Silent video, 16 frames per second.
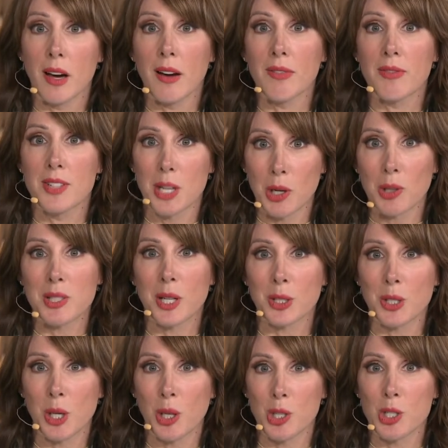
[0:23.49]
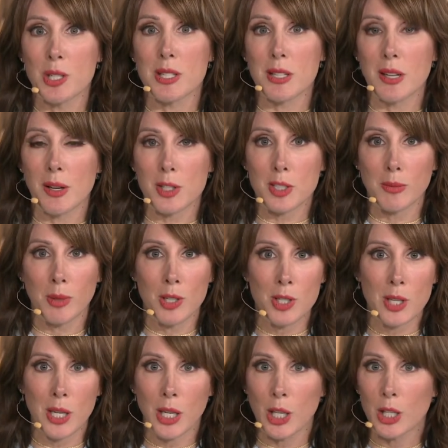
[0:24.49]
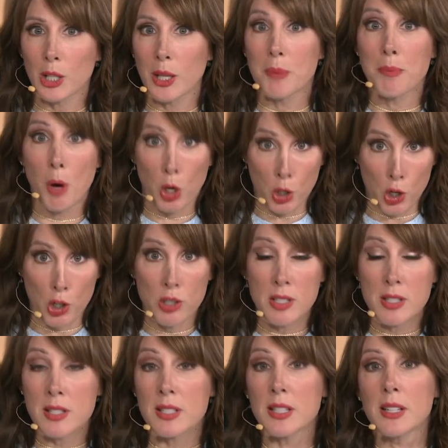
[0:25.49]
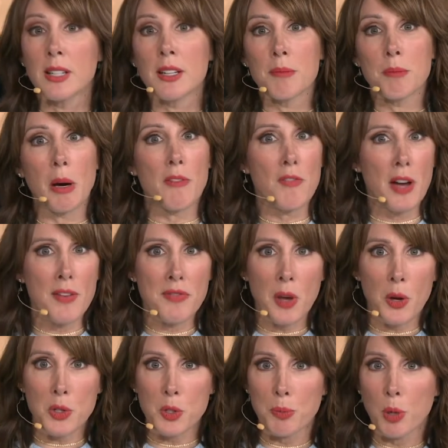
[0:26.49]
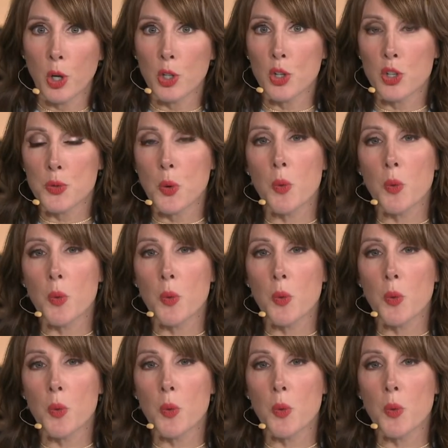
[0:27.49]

of Dell Technologies customers that include partners, about five thousand partners.